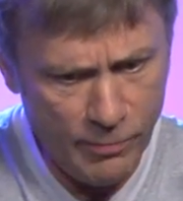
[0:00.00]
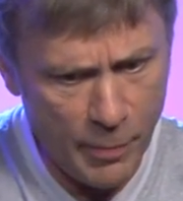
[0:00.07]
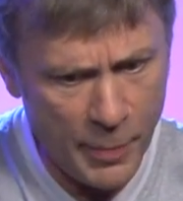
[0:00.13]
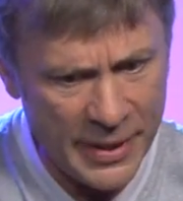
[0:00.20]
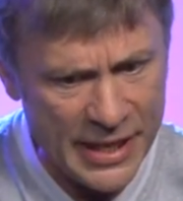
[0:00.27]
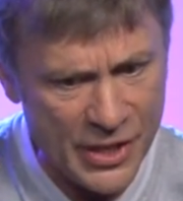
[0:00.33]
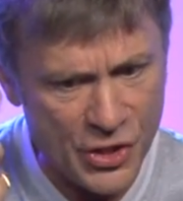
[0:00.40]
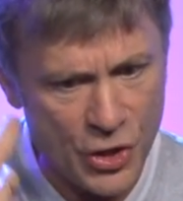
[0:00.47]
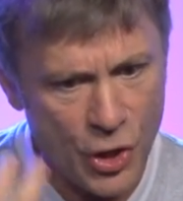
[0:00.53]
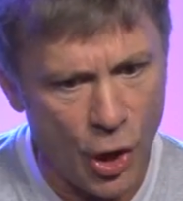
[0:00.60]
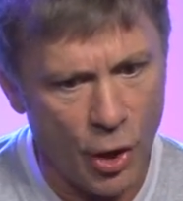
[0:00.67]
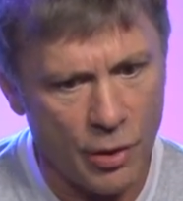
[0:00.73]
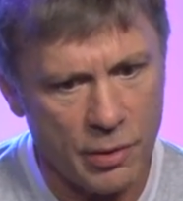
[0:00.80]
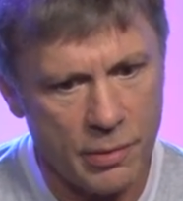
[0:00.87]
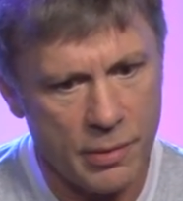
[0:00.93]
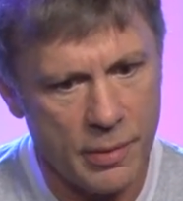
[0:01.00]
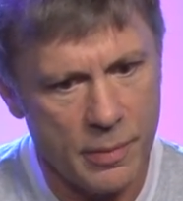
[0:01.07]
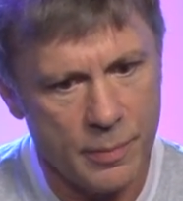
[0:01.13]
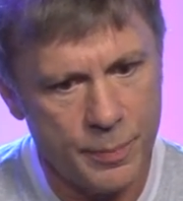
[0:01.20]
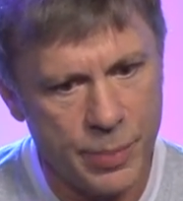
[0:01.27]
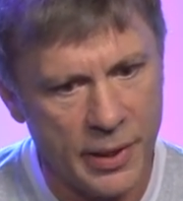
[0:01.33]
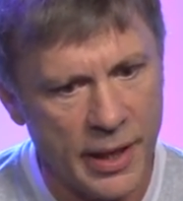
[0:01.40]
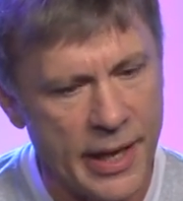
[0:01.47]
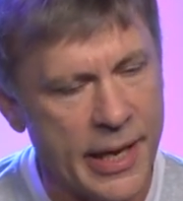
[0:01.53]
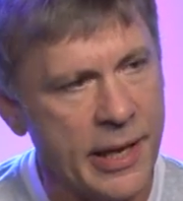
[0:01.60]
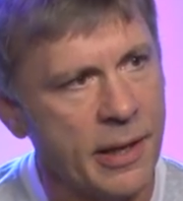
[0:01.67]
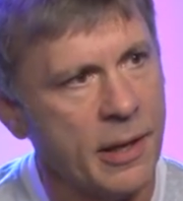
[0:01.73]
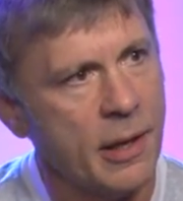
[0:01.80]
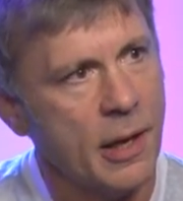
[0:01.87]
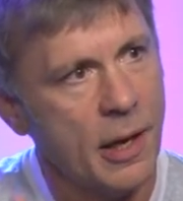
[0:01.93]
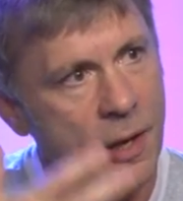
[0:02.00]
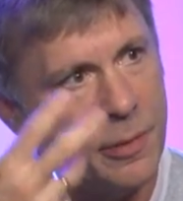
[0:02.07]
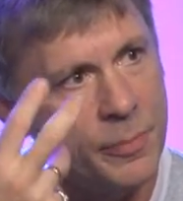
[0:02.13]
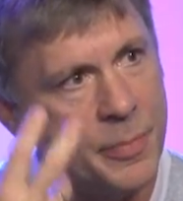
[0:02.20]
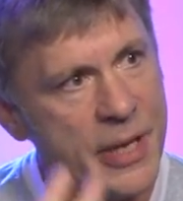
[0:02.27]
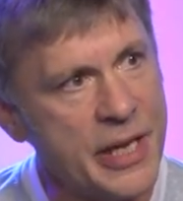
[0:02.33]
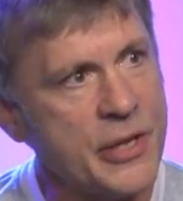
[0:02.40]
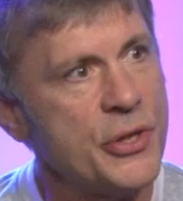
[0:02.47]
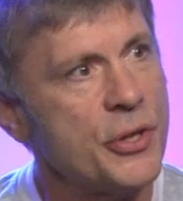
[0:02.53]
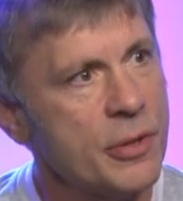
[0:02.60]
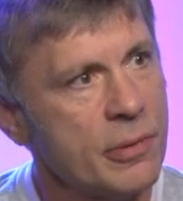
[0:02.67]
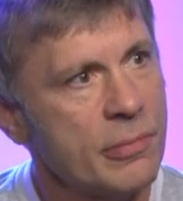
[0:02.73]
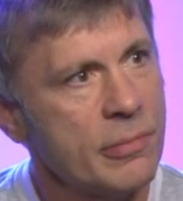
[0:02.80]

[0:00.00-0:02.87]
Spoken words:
But it's not playing a beat